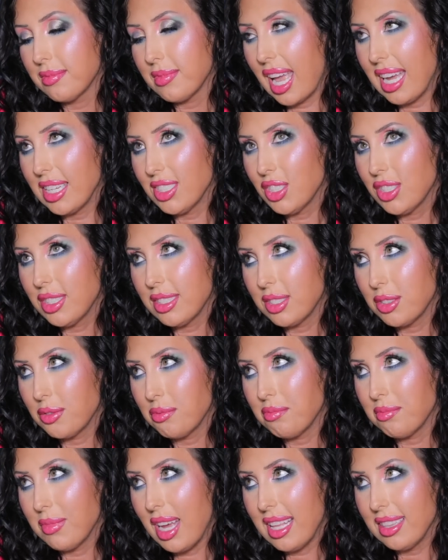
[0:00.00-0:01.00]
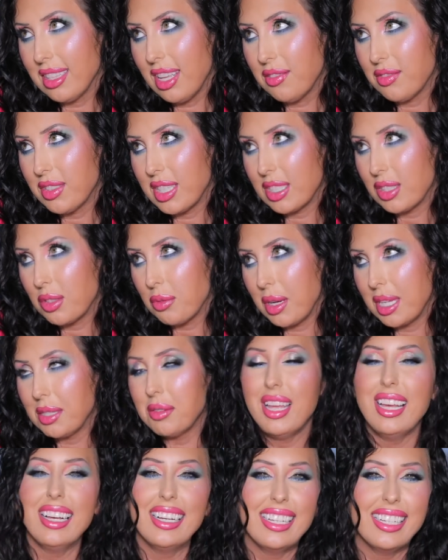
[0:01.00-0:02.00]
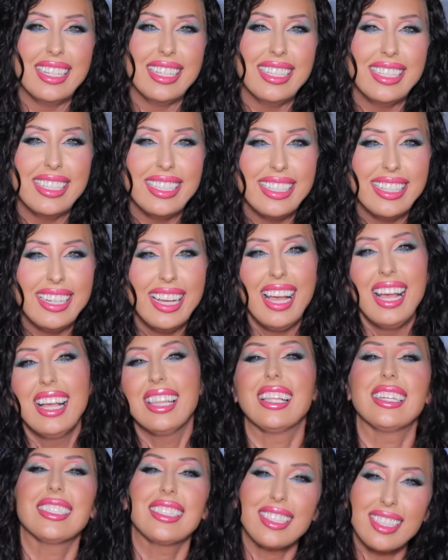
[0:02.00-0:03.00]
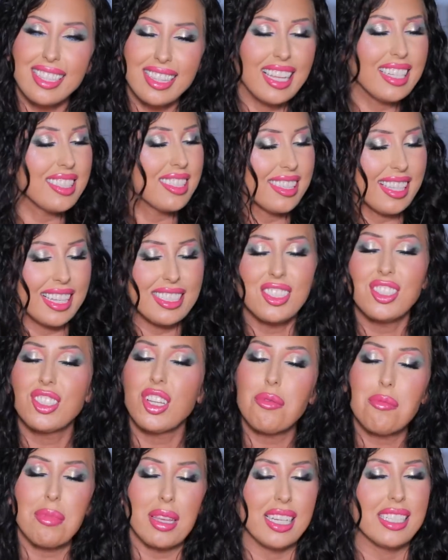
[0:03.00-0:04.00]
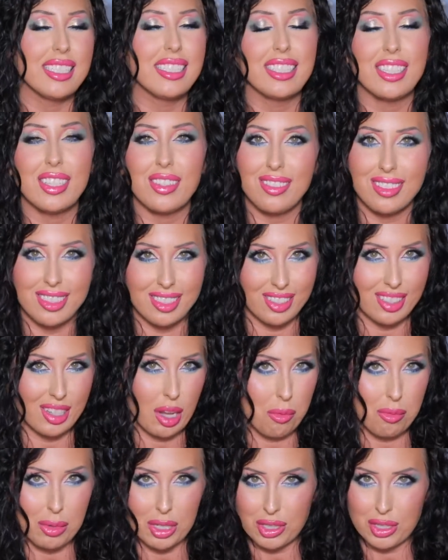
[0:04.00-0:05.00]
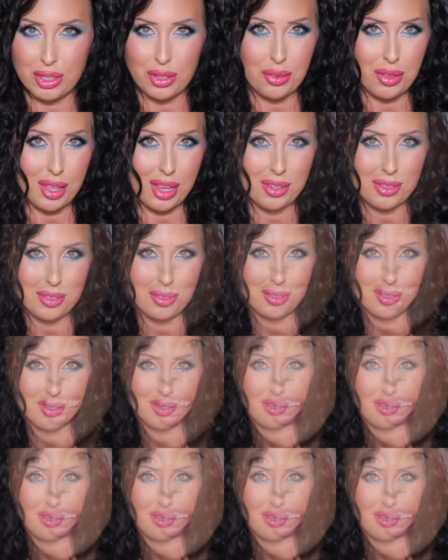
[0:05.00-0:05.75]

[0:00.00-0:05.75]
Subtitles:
I love this one. Let's jump into look number two though.